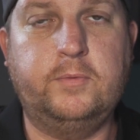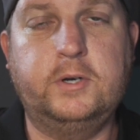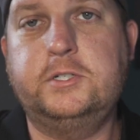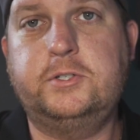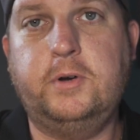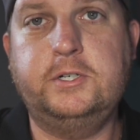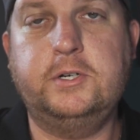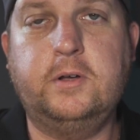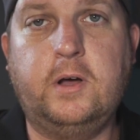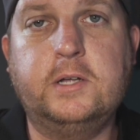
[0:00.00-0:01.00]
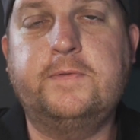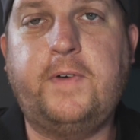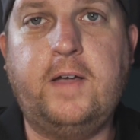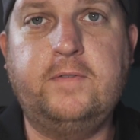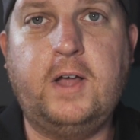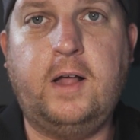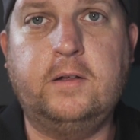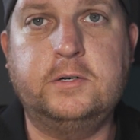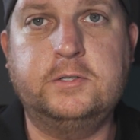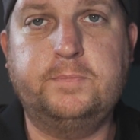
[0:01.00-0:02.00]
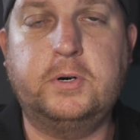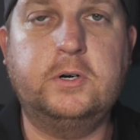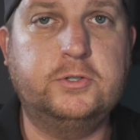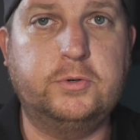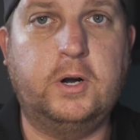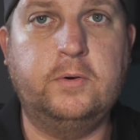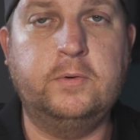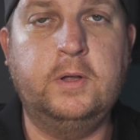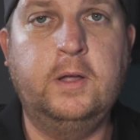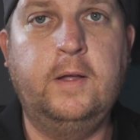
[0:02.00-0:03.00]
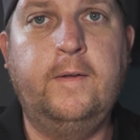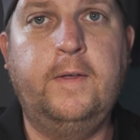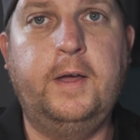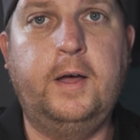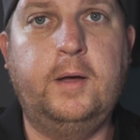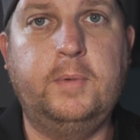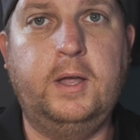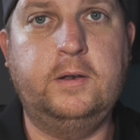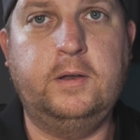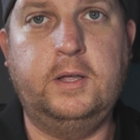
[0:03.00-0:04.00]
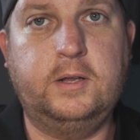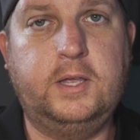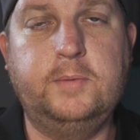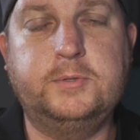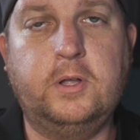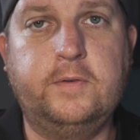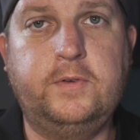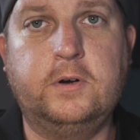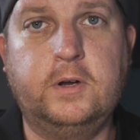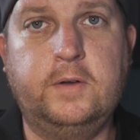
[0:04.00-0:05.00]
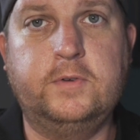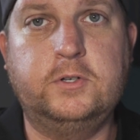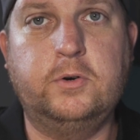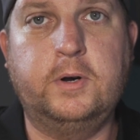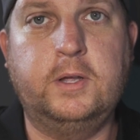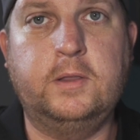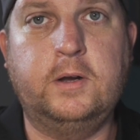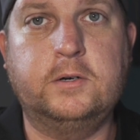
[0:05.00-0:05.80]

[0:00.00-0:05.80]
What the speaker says: Registration costs $5 per drone, and it keeps all of your inventory in there.